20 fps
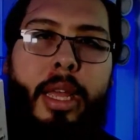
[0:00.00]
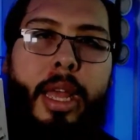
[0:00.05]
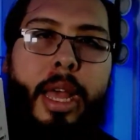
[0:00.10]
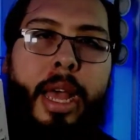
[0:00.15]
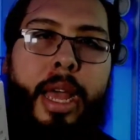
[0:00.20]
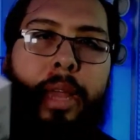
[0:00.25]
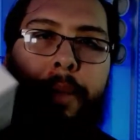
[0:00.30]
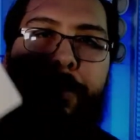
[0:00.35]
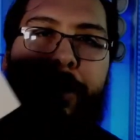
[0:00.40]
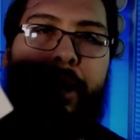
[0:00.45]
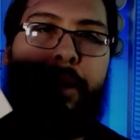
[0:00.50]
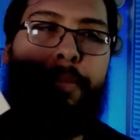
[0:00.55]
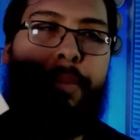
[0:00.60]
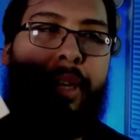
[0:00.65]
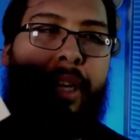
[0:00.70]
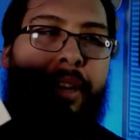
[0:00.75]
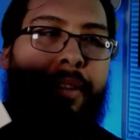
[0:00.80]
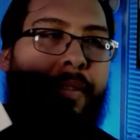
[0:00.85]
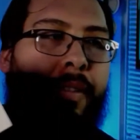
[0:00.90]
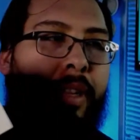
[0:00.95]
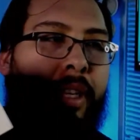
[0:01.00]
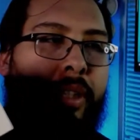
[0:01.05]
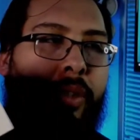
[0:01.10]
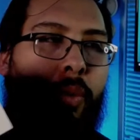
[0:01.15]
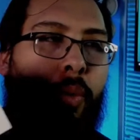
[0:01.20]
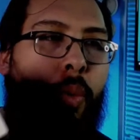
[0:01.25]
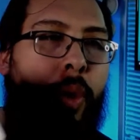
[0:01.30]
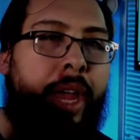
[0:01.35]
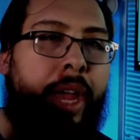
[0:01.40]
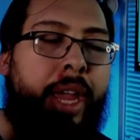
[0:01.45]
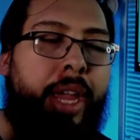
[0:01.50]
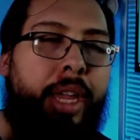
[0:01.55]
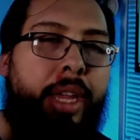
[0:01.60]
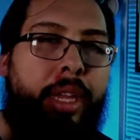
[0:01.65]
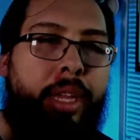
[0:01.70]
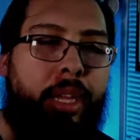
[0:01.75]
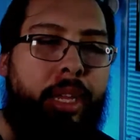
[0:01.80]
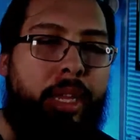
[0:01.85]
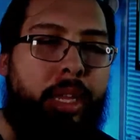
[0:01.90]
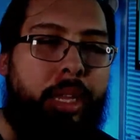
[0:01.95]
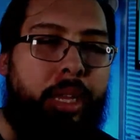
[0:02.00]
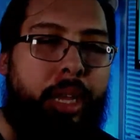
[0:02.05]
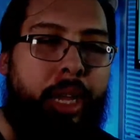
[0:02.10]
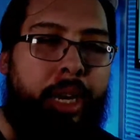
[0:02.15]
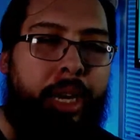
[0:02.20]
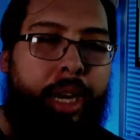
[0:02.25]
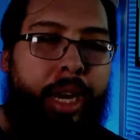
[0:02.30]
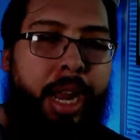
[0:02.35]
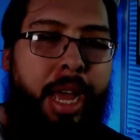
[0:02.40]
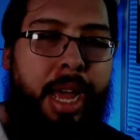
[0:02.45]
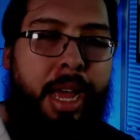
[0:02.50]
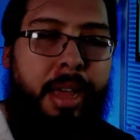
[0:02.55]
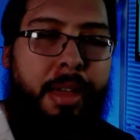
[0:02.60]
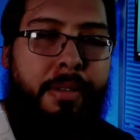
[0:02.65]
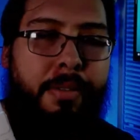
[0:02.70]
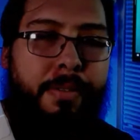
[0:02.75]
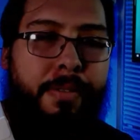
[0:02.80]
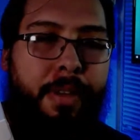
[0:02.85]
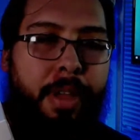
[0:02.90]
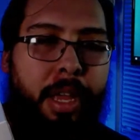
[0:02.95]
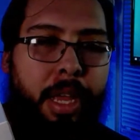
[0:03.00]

I am going to be giving this away in a live